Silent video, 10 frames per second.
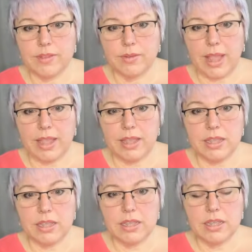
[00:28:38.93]

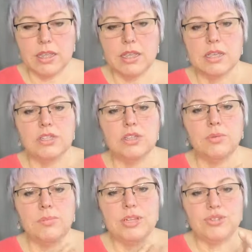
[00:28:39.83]
Okay? So
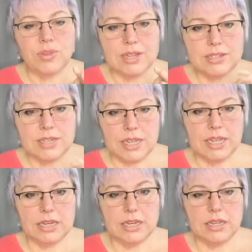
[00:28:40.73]
when we trust
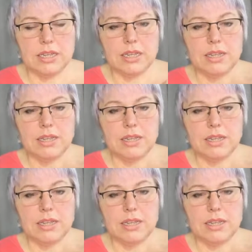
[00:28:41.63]
in